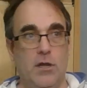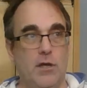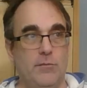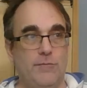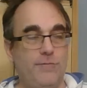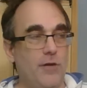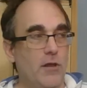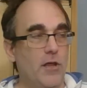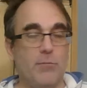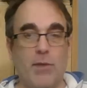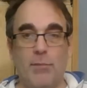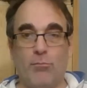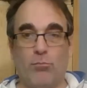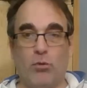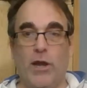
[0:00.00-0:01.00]
It felt like my
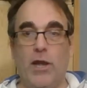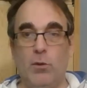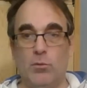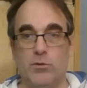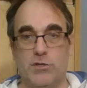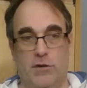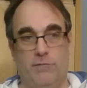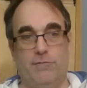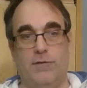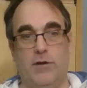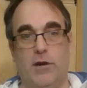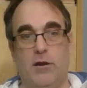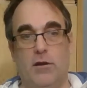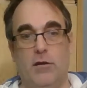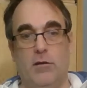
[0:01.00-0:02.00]
brain was on fire
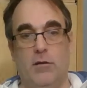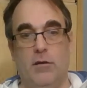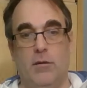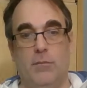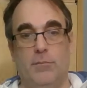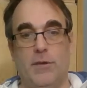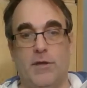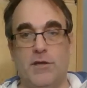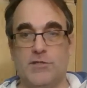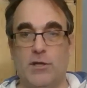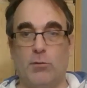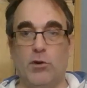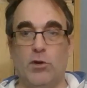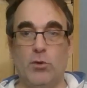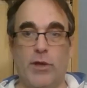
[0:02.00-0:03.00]
because they
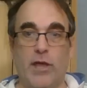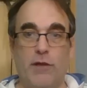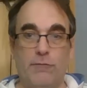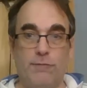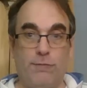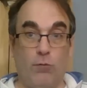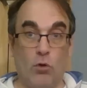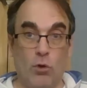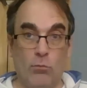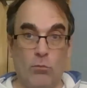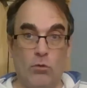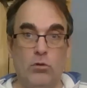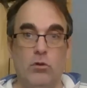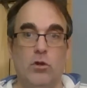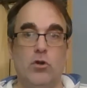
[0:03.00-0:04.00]
were doing a
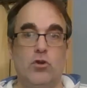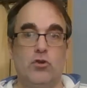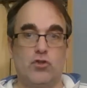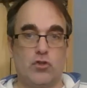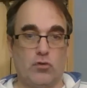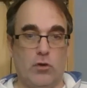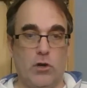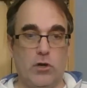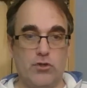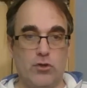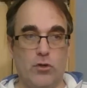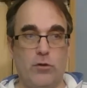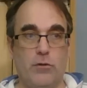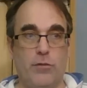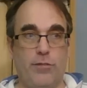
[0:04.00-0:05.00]
formal,
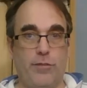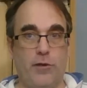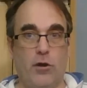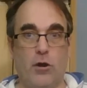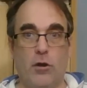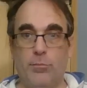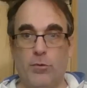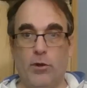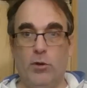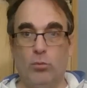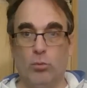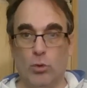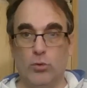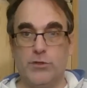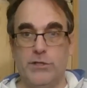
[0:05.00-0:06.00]
structured therapy
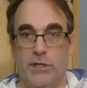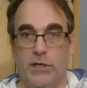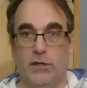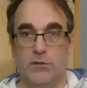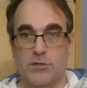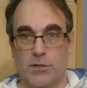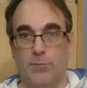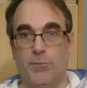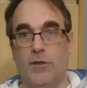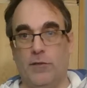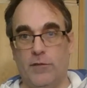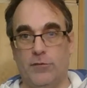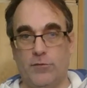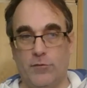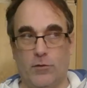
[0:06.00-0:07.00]
routine, something
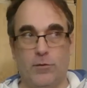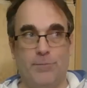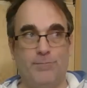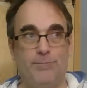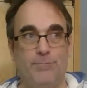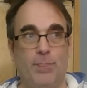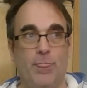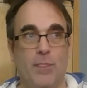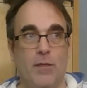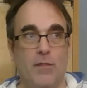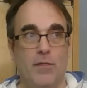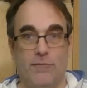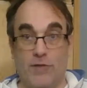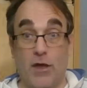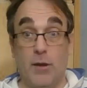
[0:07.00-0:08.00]
that they're
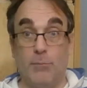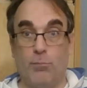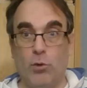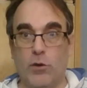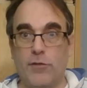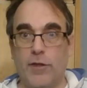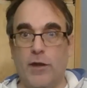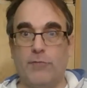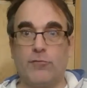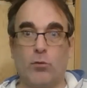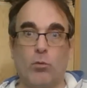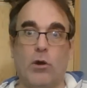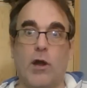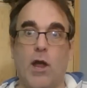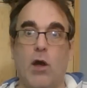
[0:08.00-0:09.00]
they've got a book they have to
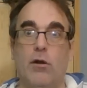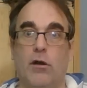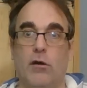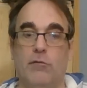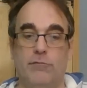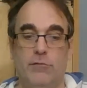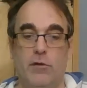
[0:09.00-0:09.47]
work out of.